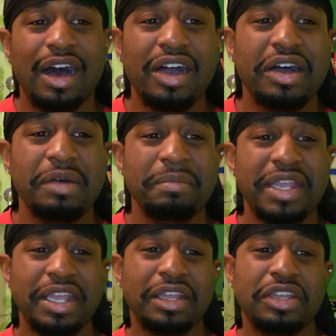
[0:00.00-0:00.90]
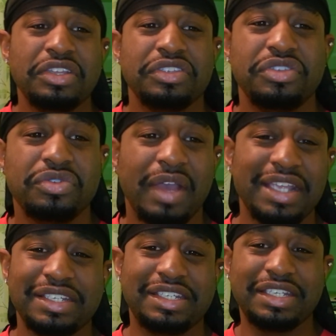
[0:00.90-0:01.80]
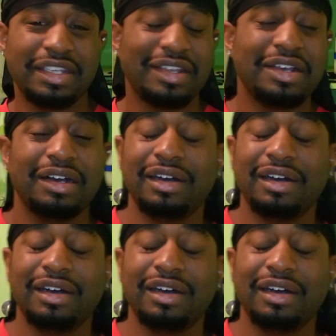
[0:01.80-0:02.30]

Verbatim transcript: oh man, you ain't shit.